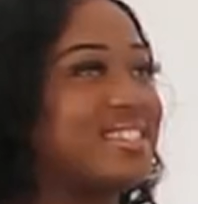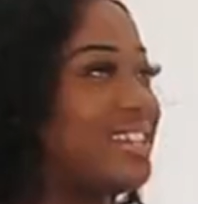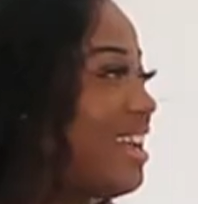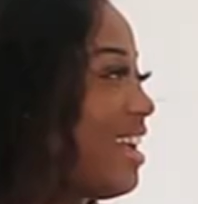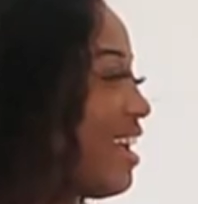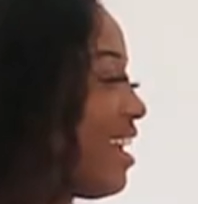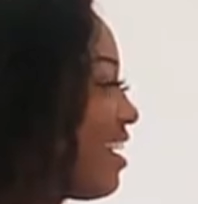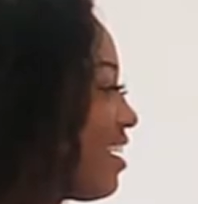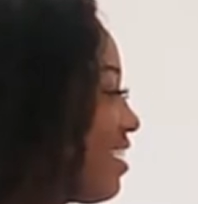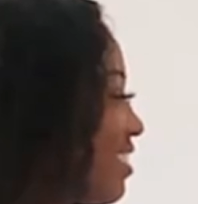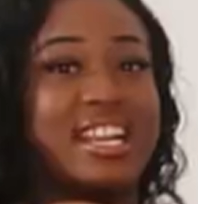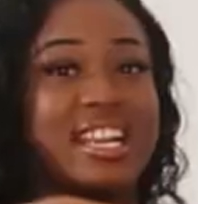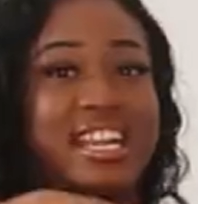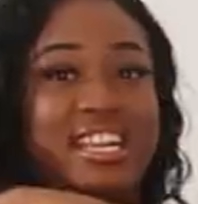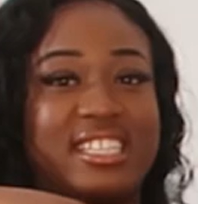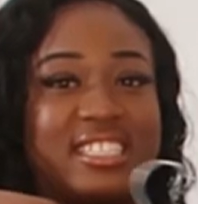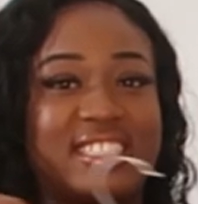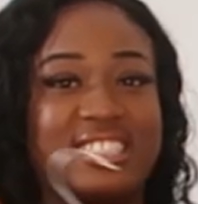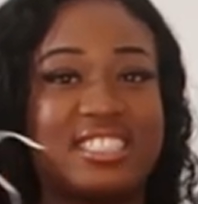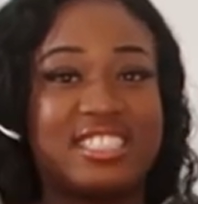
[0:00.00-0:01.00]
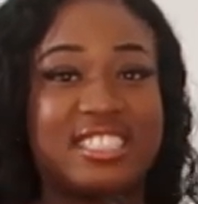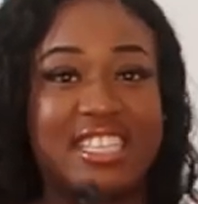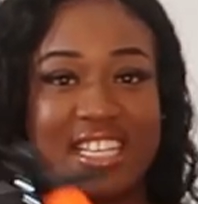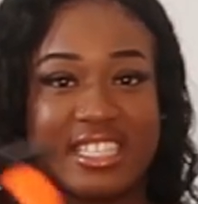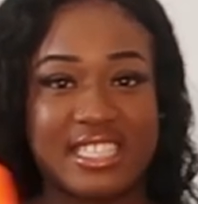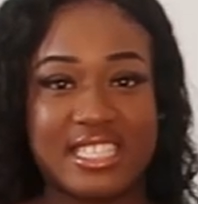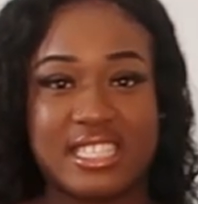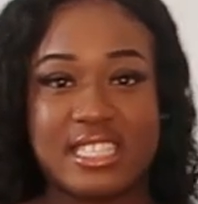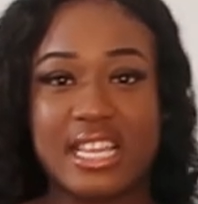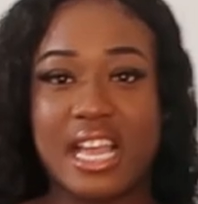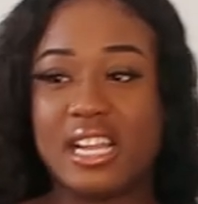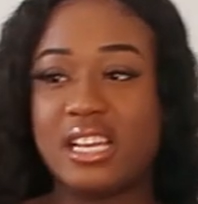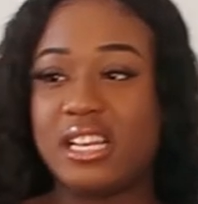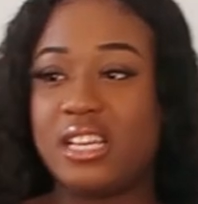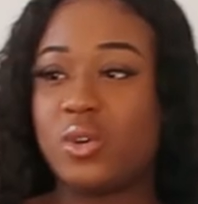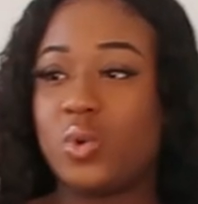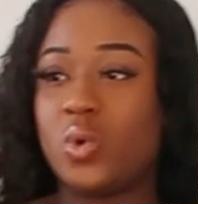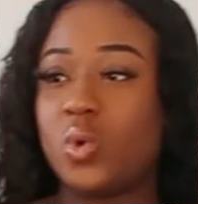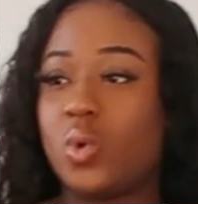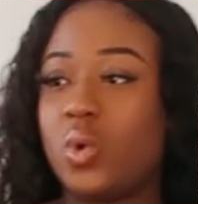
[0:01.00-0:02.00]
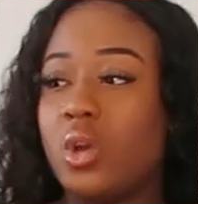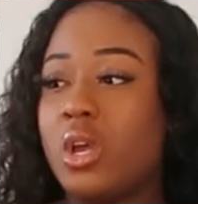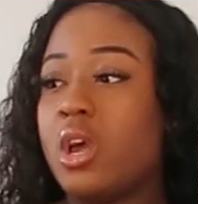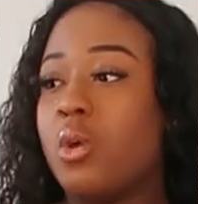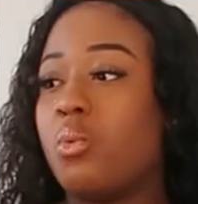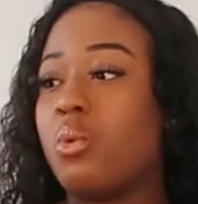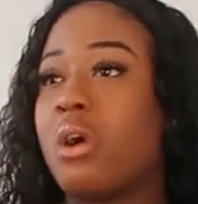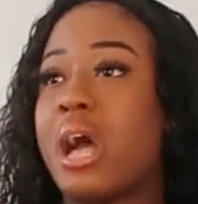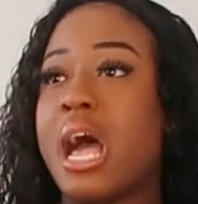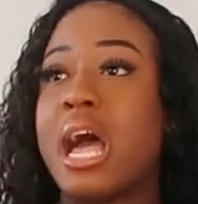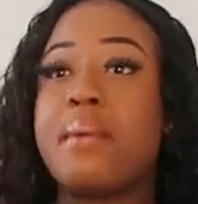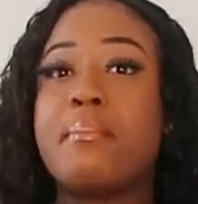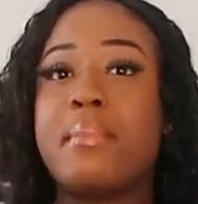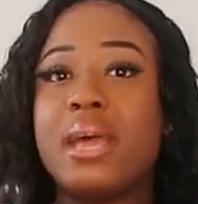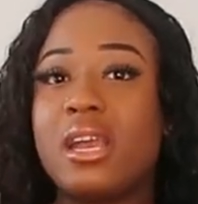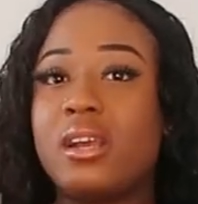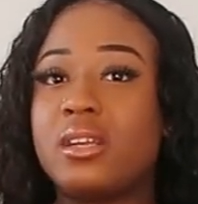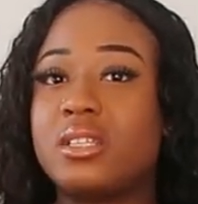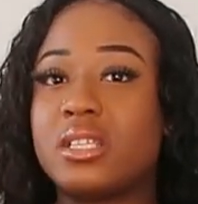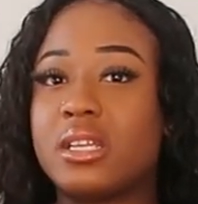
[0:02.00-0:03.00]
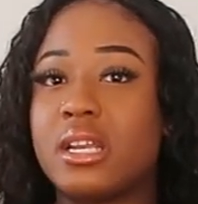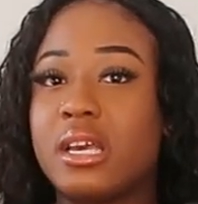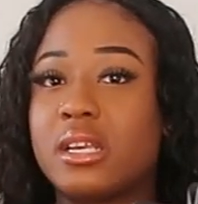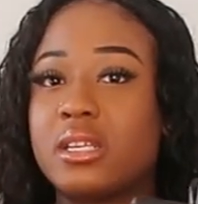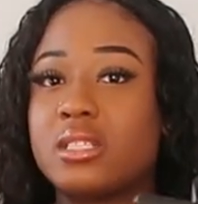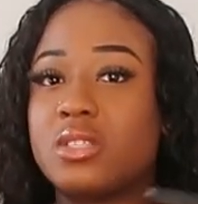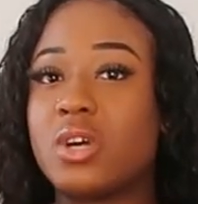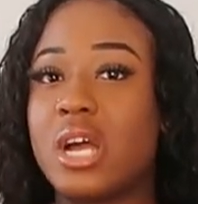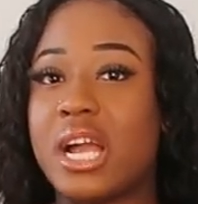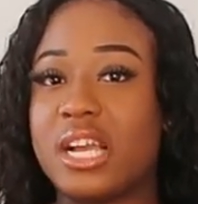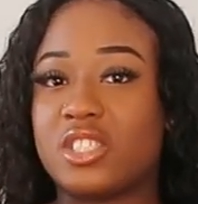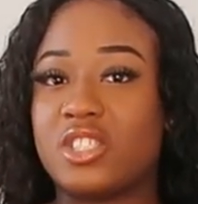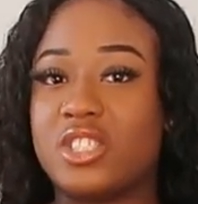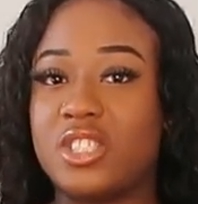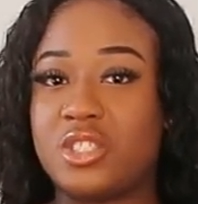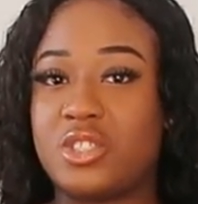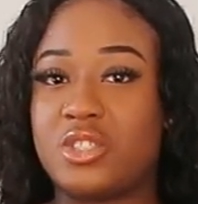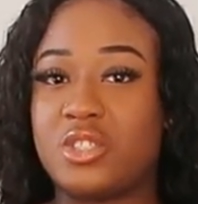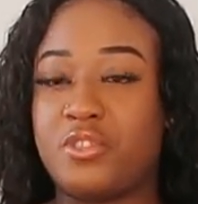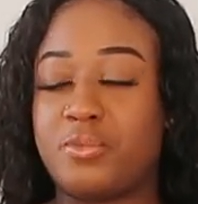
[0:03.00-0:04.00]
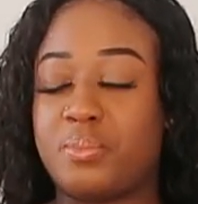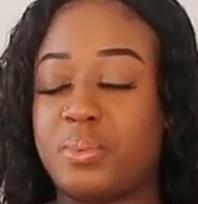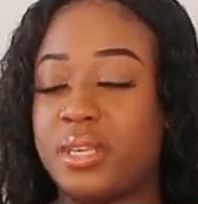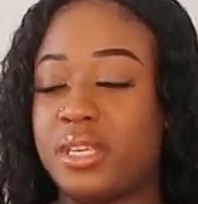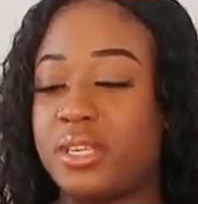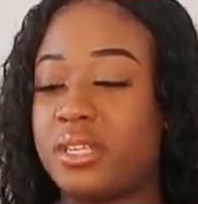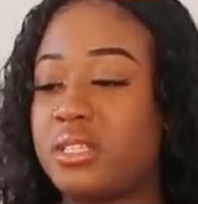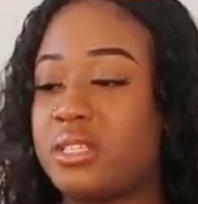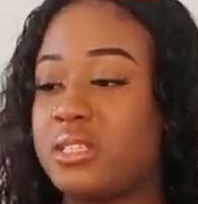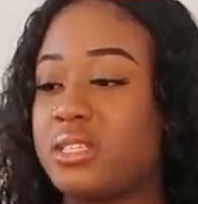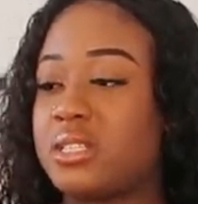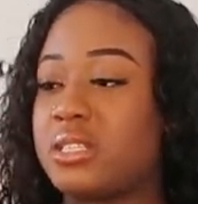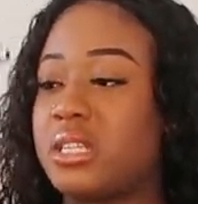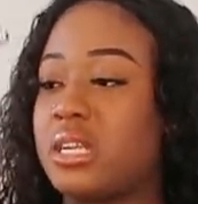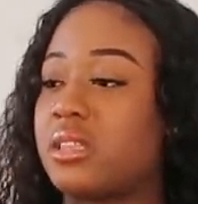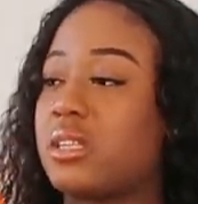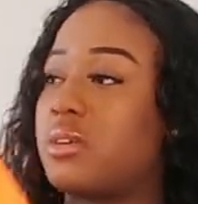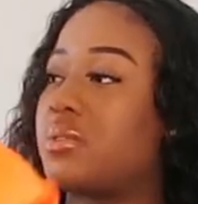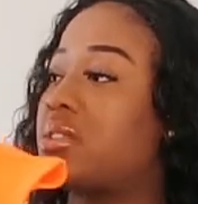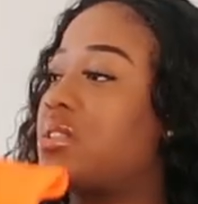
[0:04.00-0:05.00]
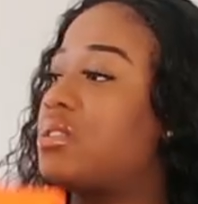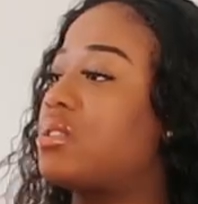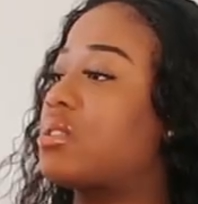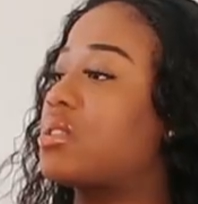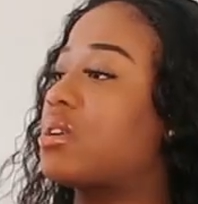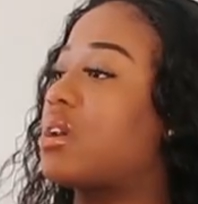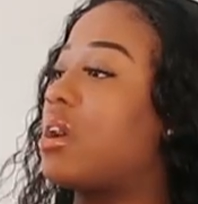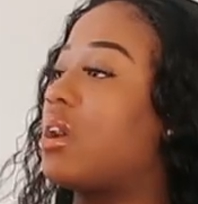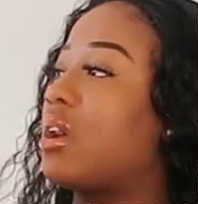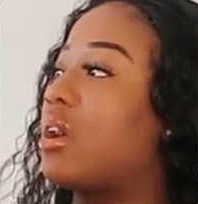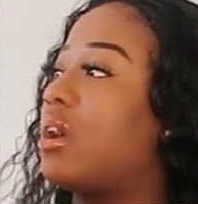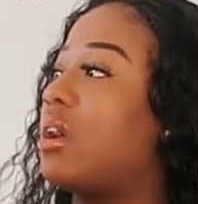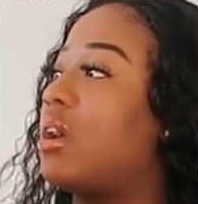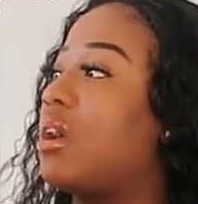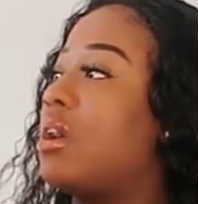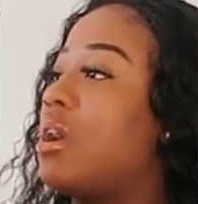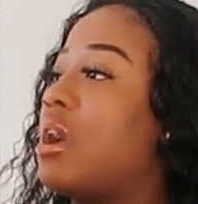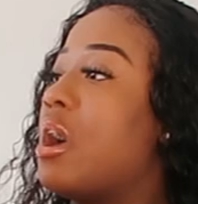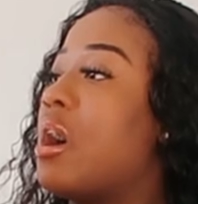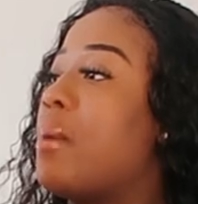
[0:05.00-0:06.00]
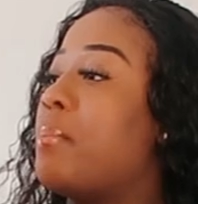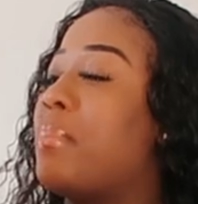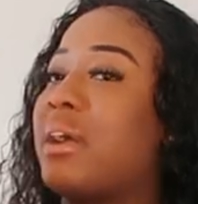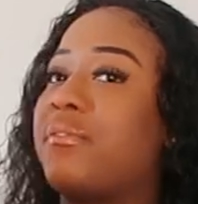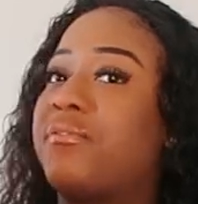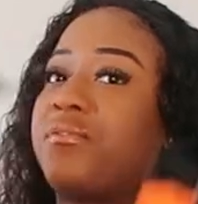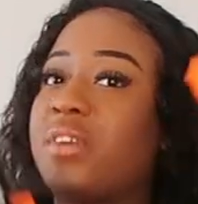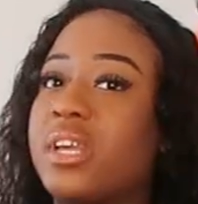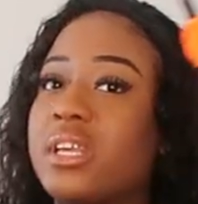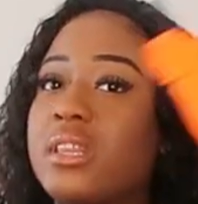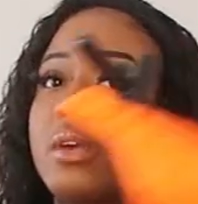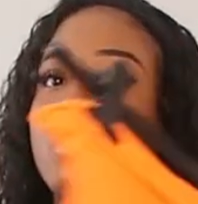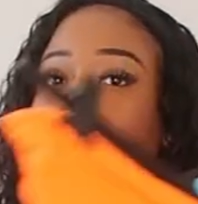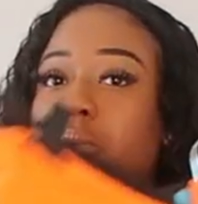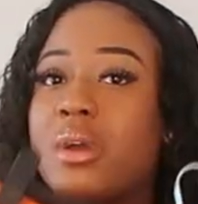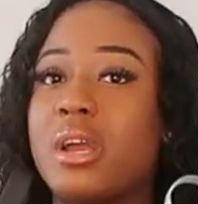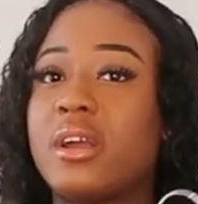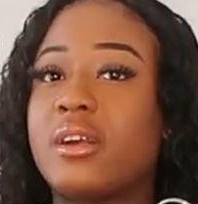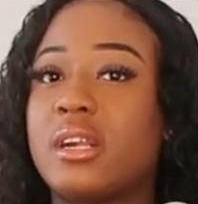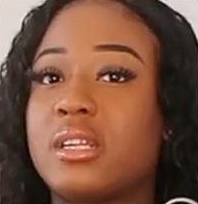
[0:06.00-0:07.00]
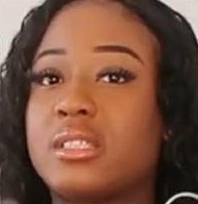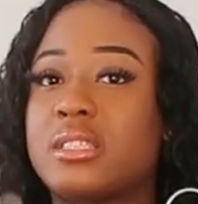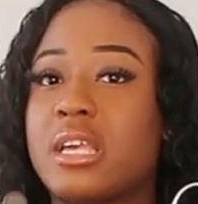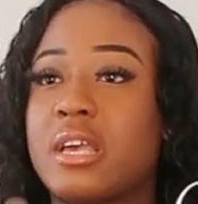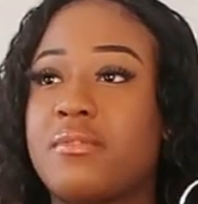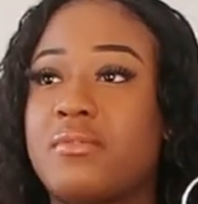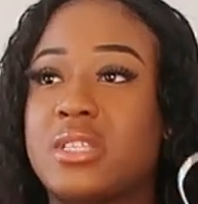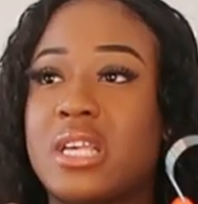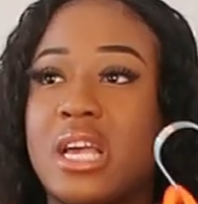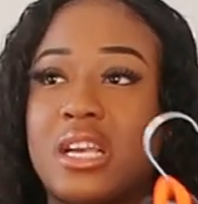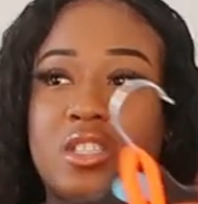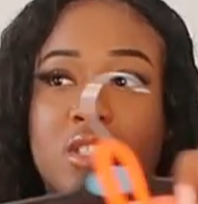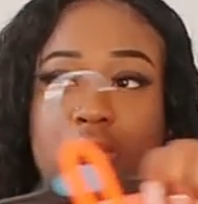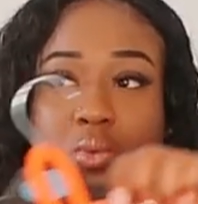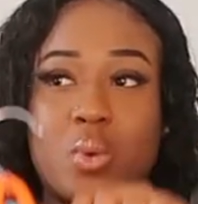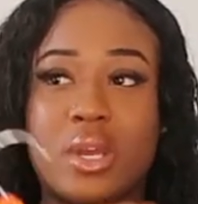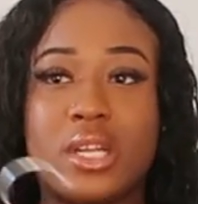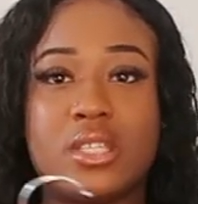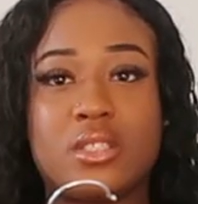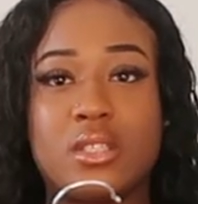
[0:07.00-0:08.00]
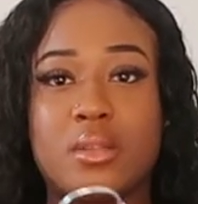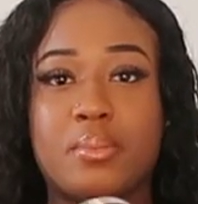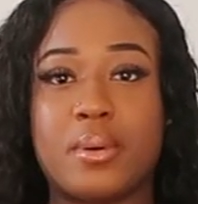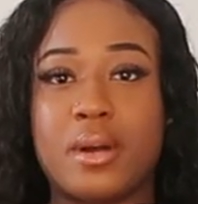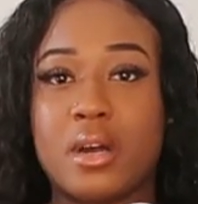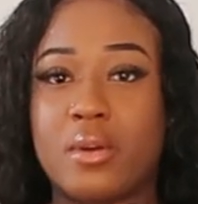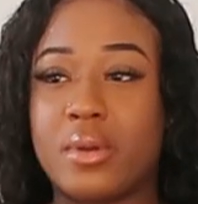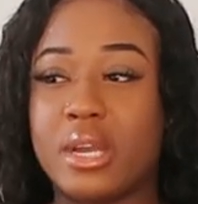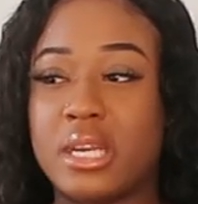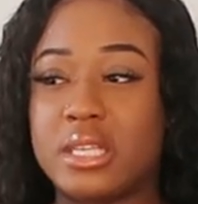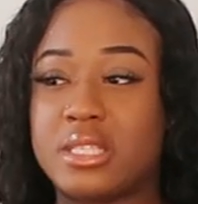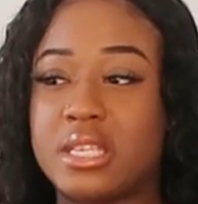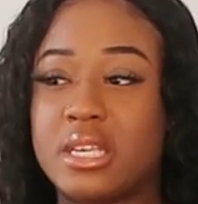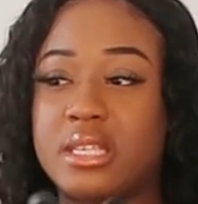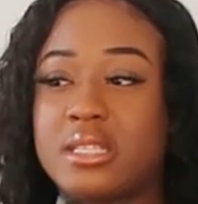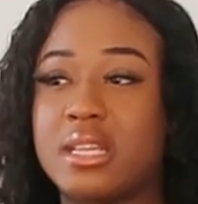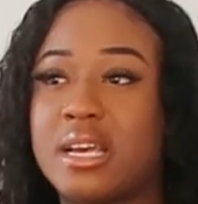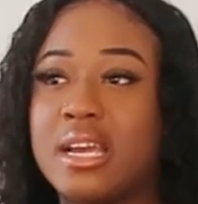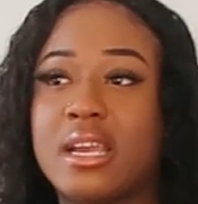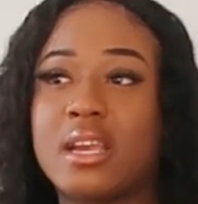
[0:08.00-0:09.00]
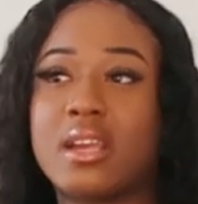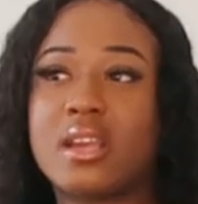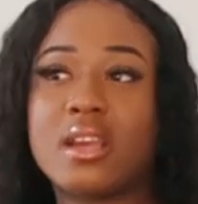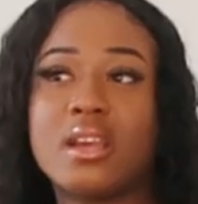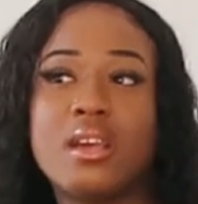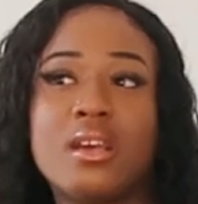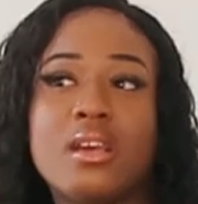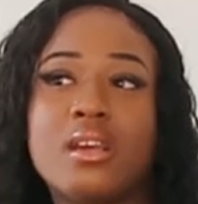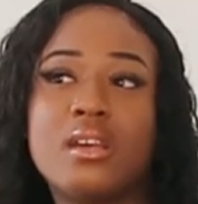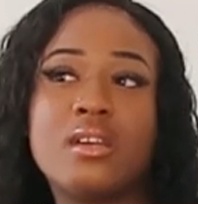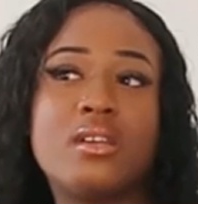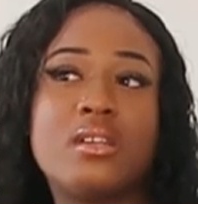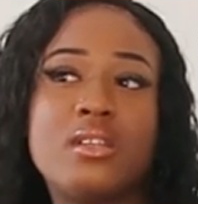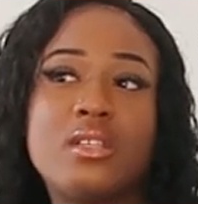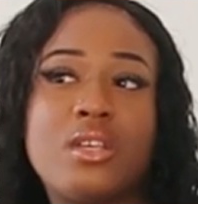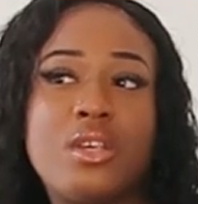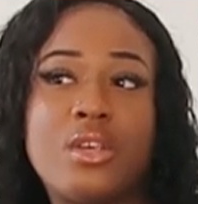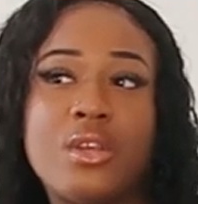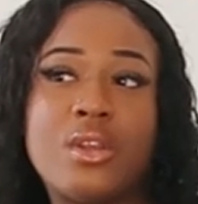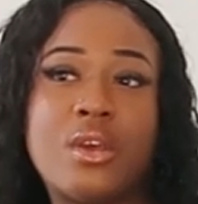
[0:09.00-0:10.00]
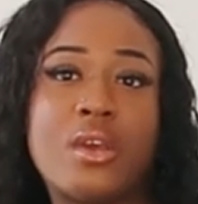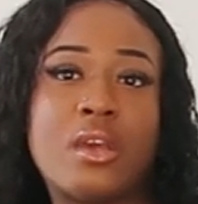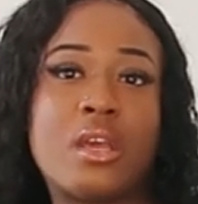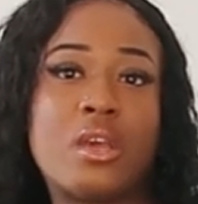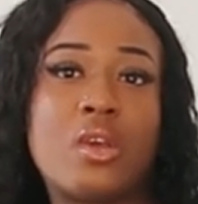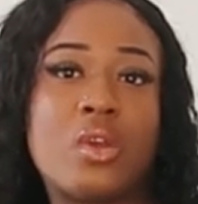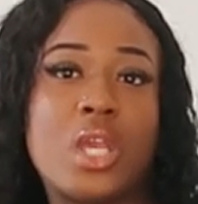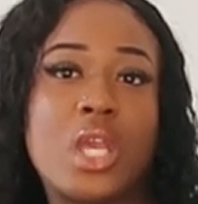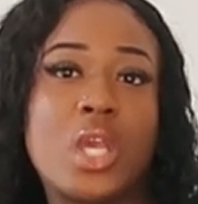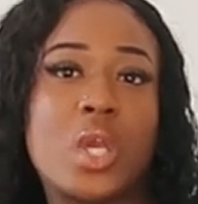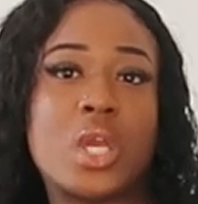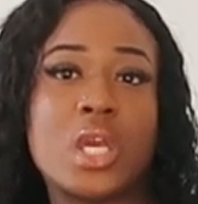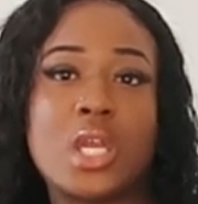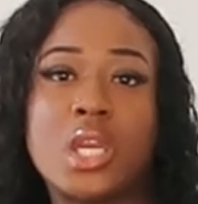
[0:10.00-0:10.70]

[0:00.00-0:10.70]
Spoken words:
Yeah. Ladies and gents, it's like a little, well, I made it. Like, it's not actually a two-piece. It's like there was a skirt, but I think they were wearing it together. So I just went to the part where it says, like, you know, you